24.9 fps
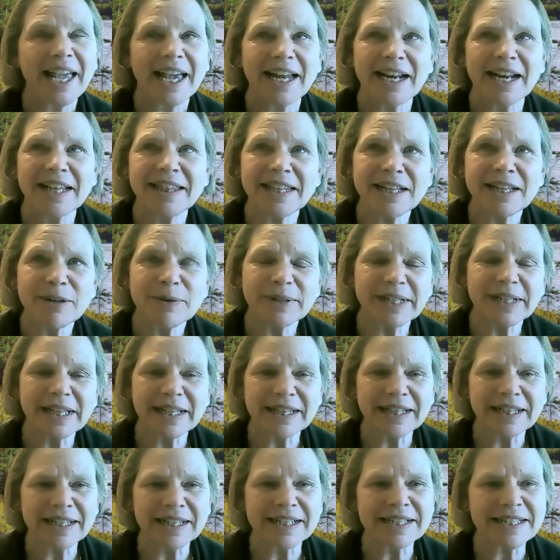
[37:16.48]
and I think one of
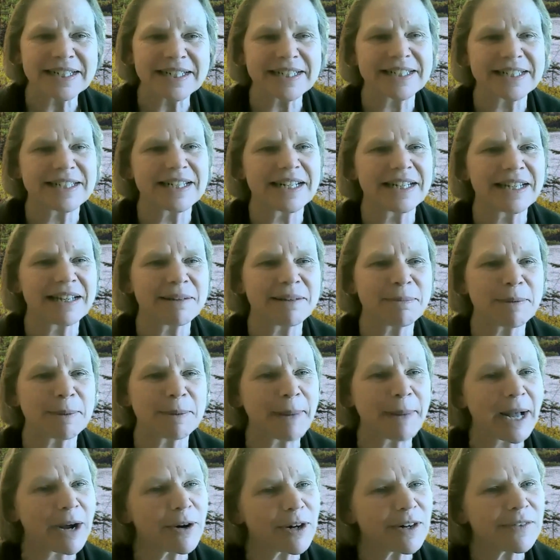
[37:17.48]
the things uh, the
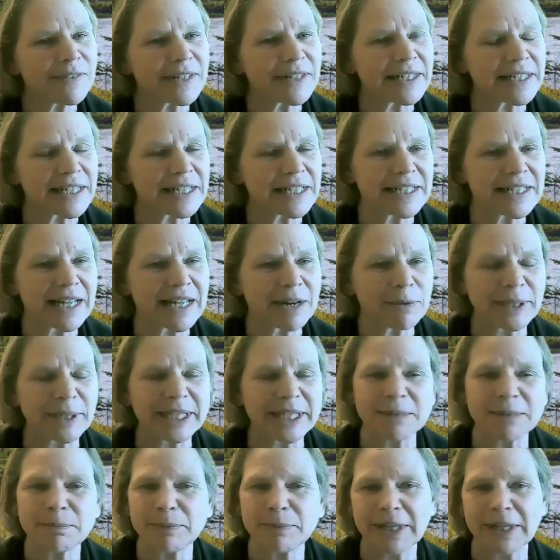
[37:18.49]
power of this is that we
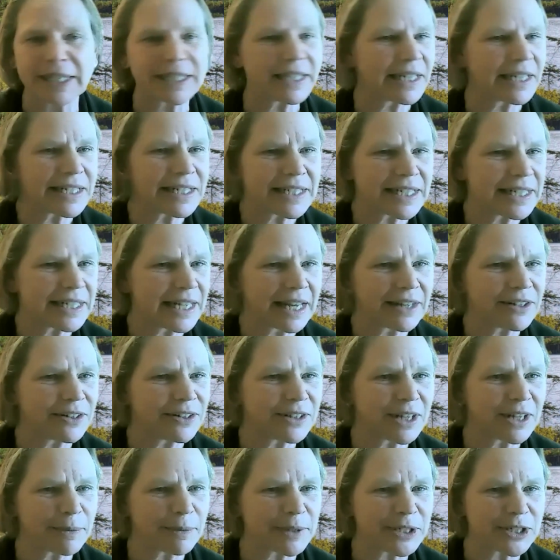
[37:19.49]
can bring things
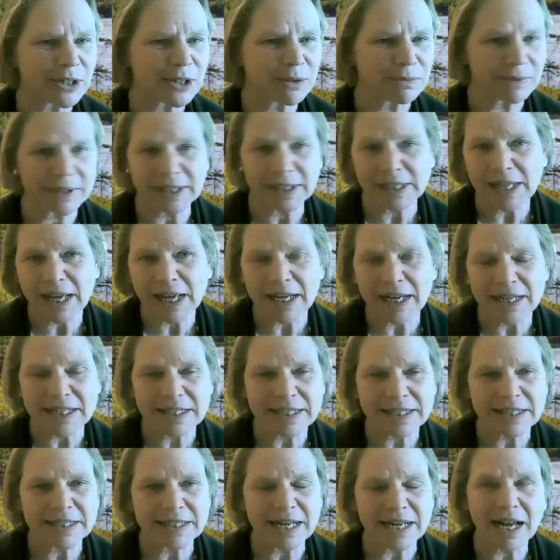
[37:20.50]
together that we don't
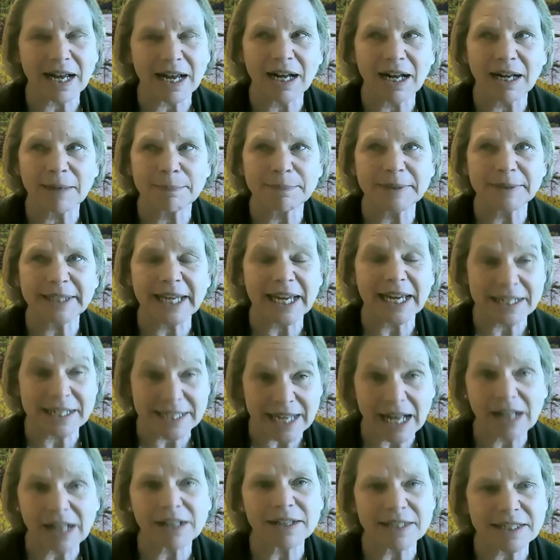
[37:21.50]
realize um, can
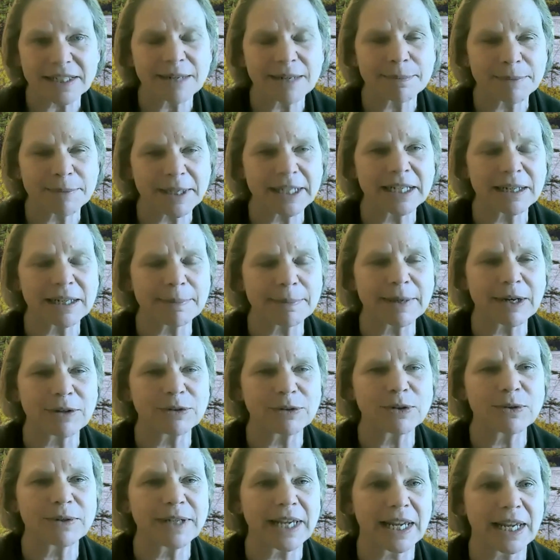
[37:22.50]
tell us something
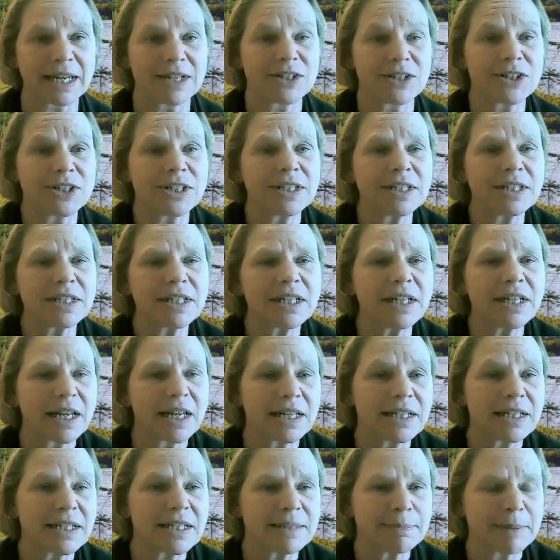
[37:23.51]
about location
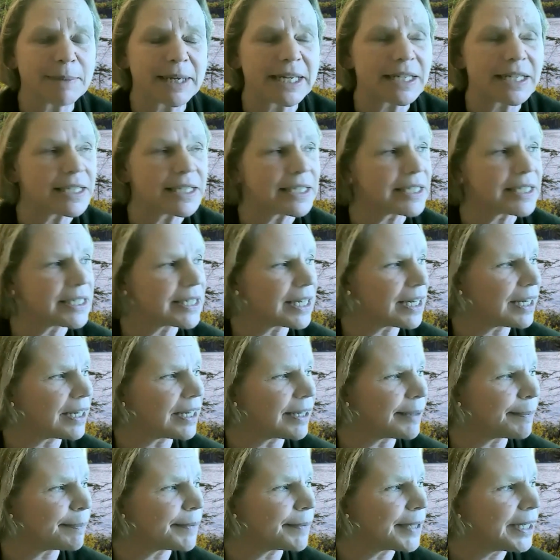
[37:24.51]
and space.
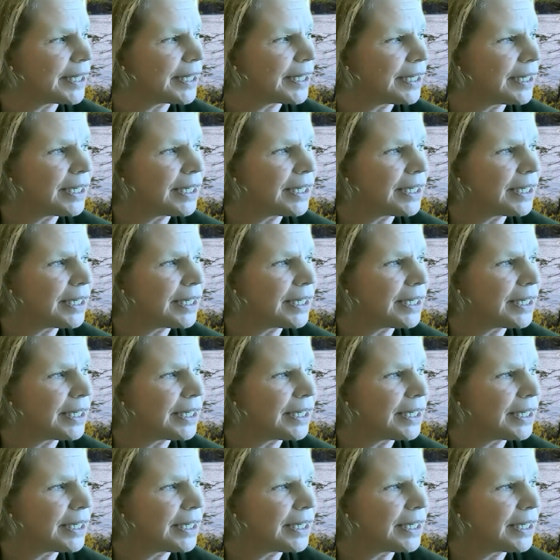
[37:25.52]
Um,